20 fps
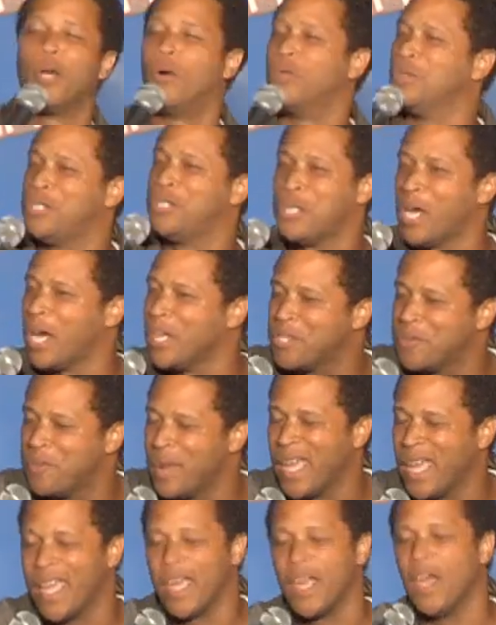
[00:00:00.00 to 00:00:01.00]
Don't judge
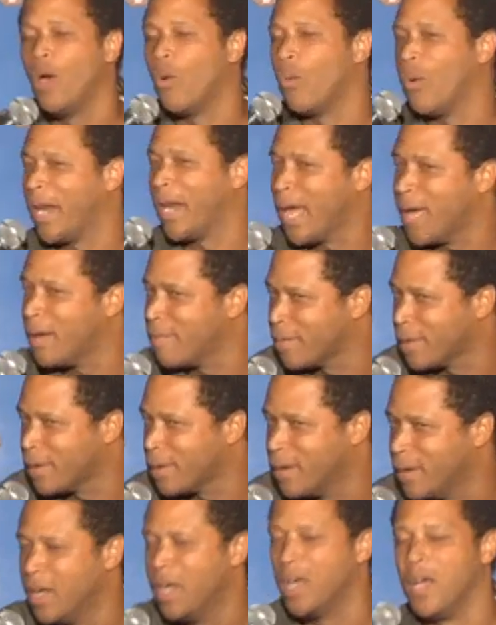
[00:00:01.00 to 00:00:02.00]
me,
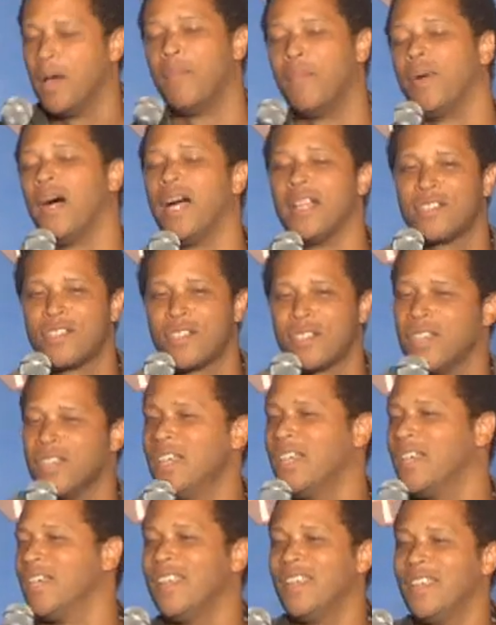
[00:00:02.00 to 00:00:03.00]
whatever. But
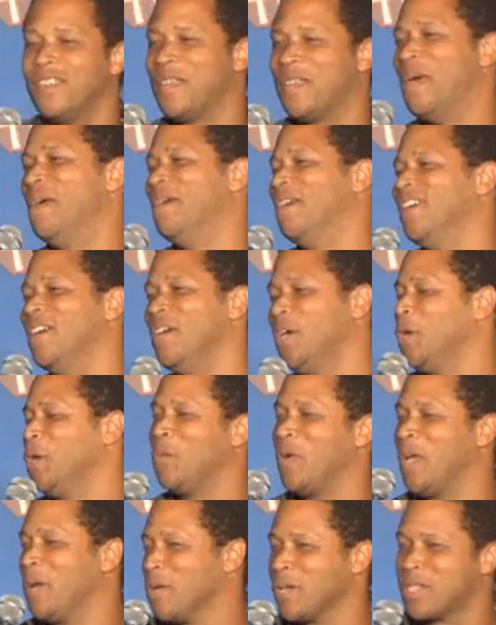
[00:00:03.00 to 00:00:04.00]

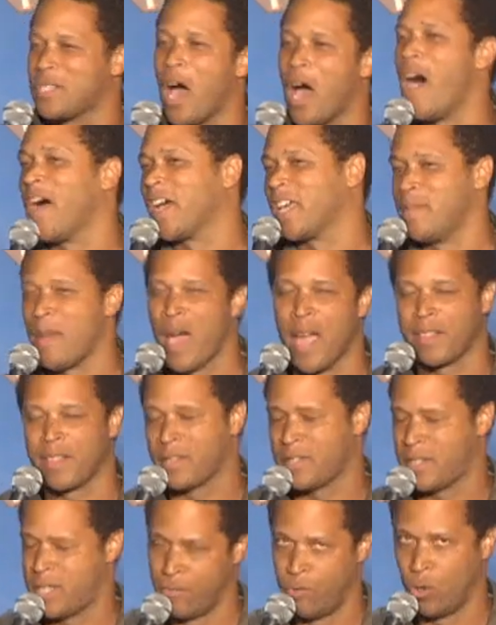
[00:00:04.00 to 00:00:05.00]
we were talking about the
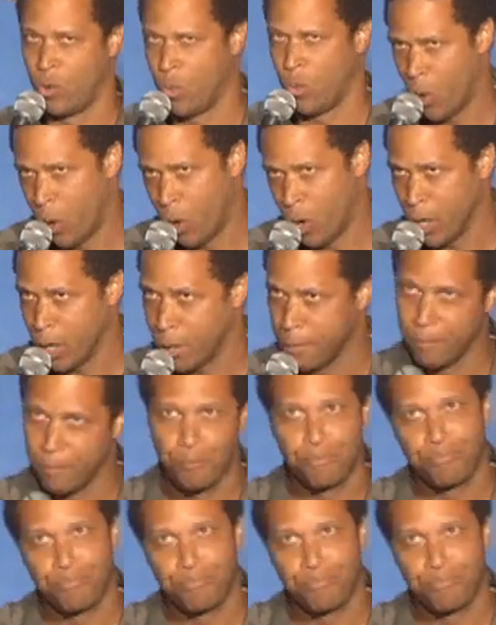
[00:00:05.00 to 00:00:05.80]
Civil War.